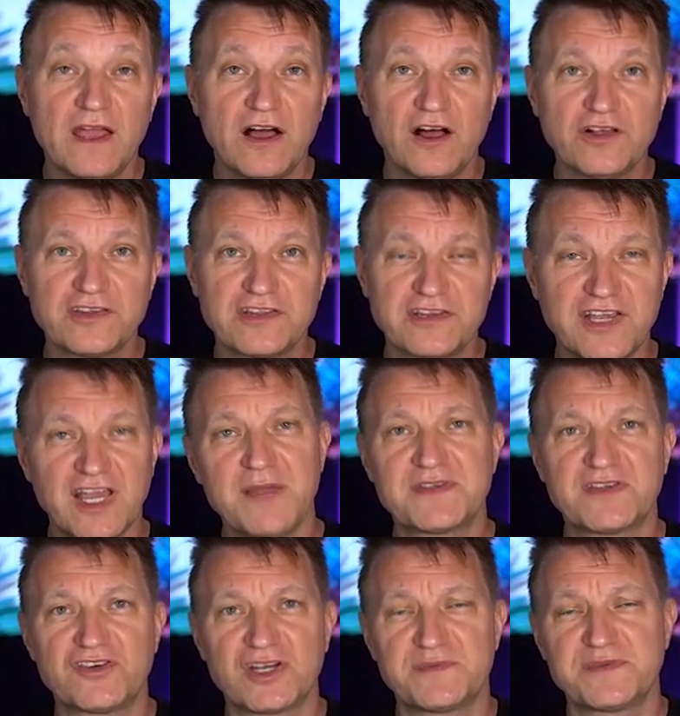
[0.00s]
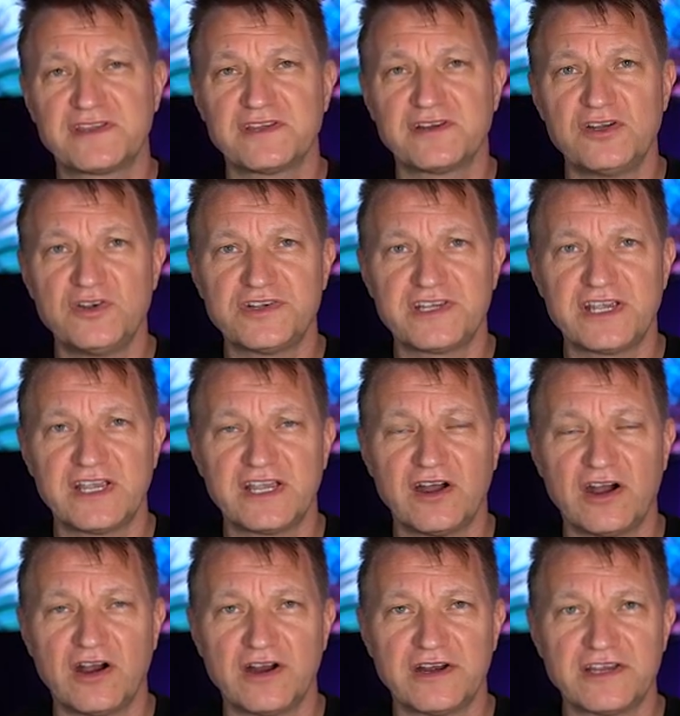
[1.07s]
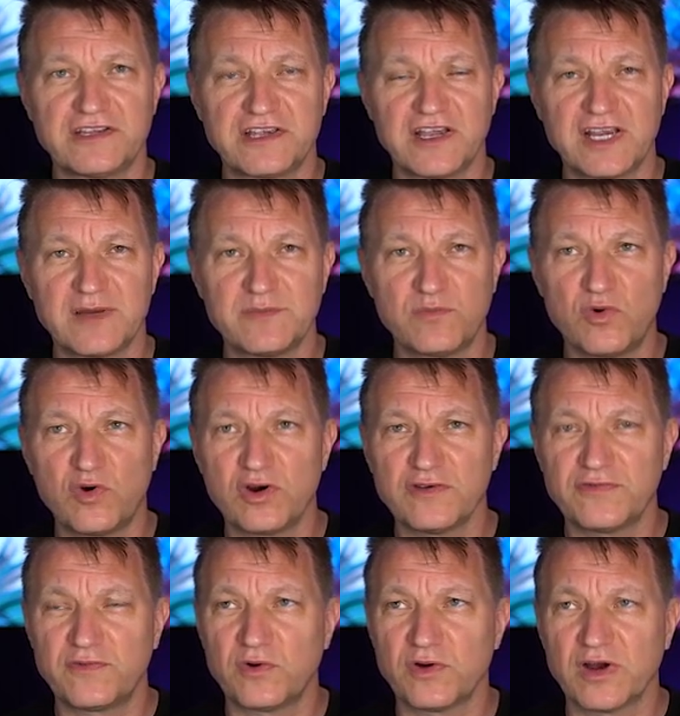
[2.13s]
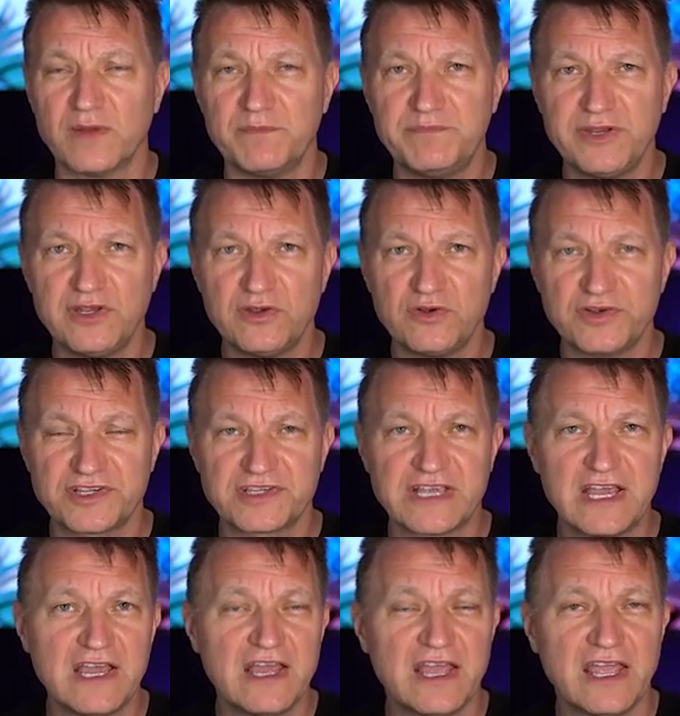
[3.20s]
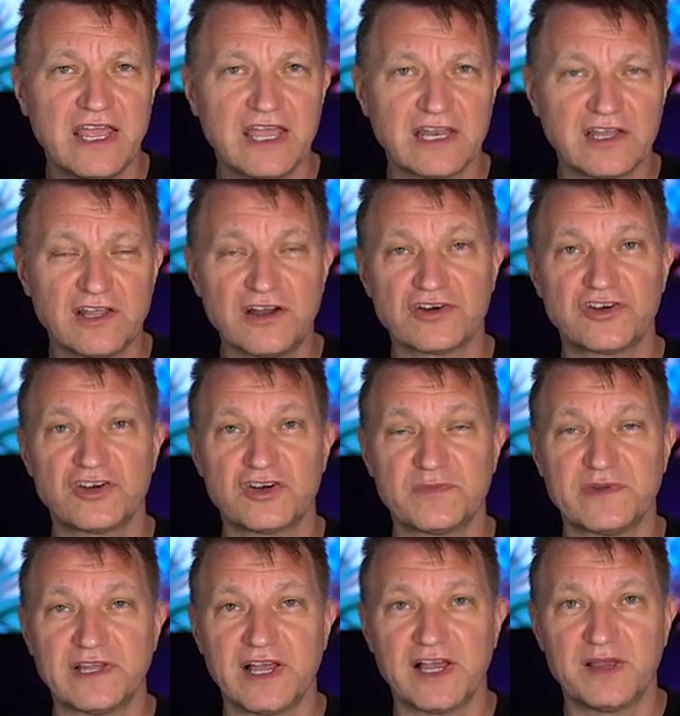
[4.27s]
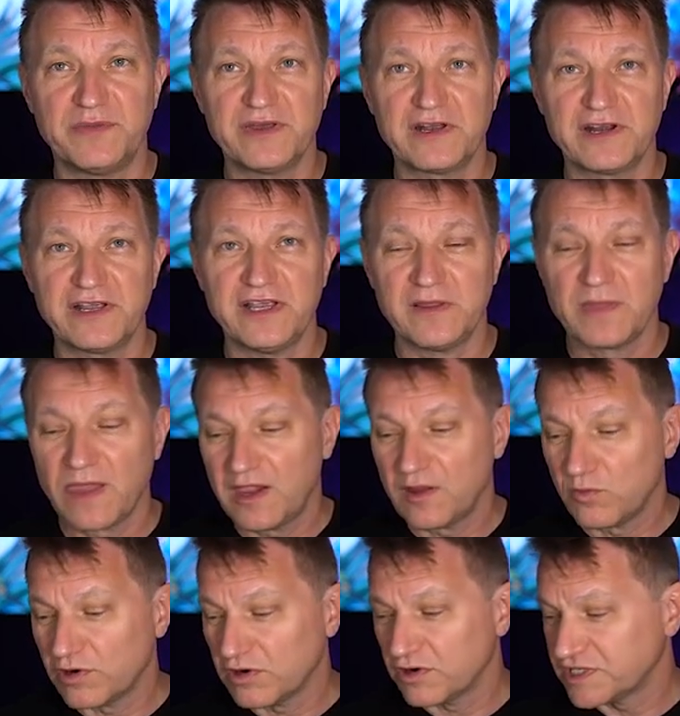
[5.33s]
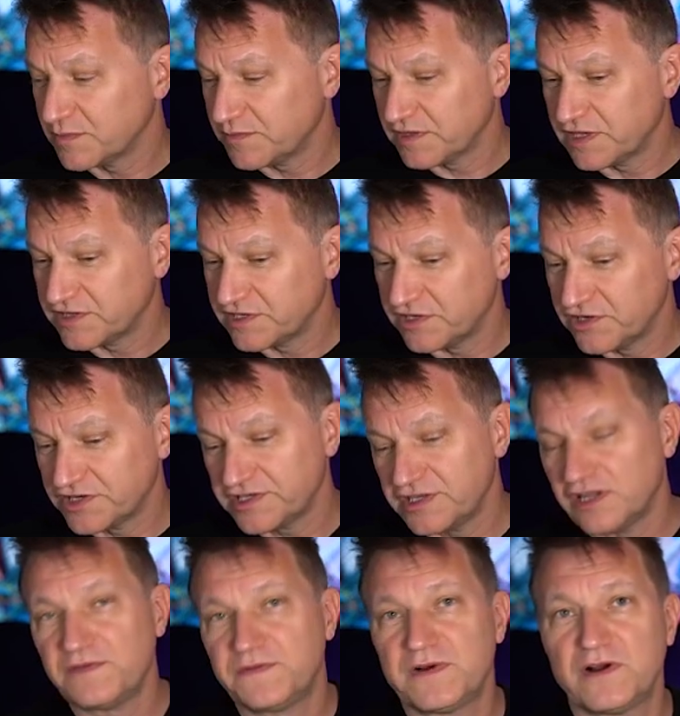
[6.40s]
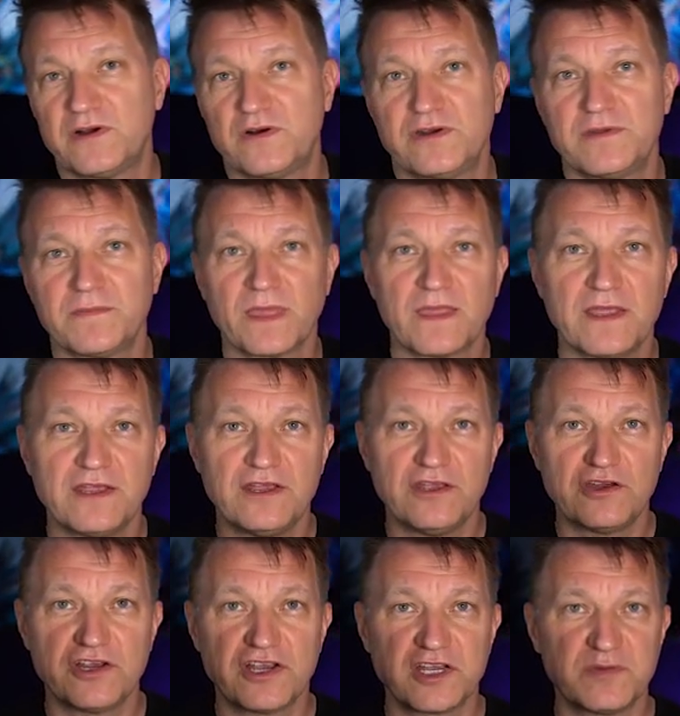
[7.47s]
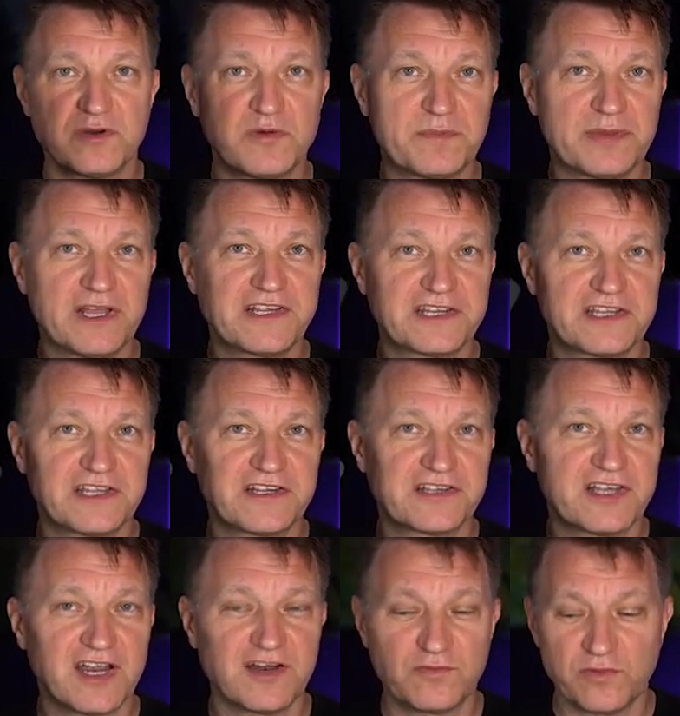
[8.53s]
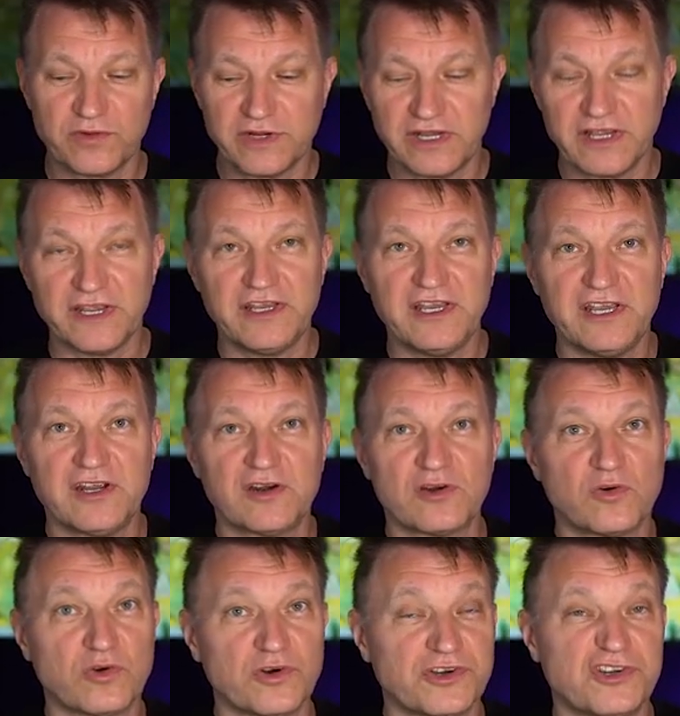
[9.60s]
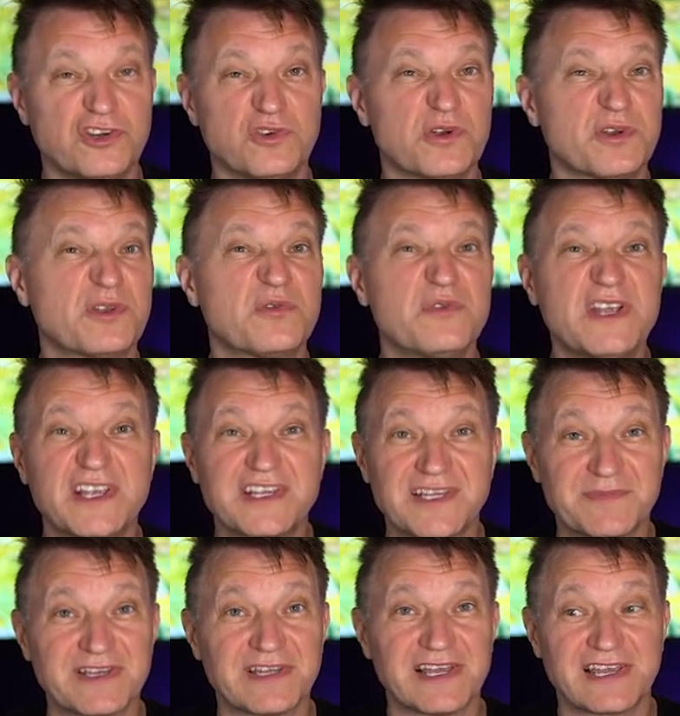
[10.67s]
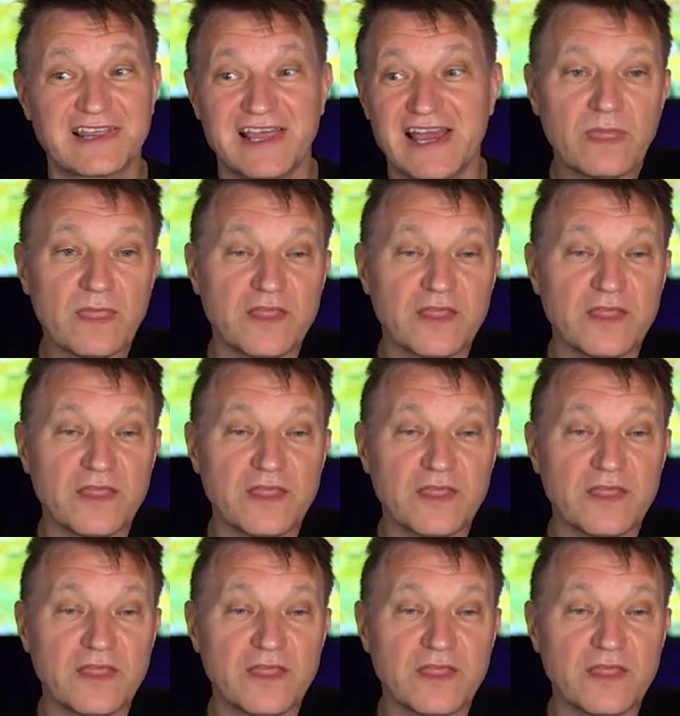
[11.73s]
Also, the types of chips that they're using are designed more for abuse and long-term reliability, where something that's in your cell phone, you know you're going to be replacing this every year or two or three, something like that.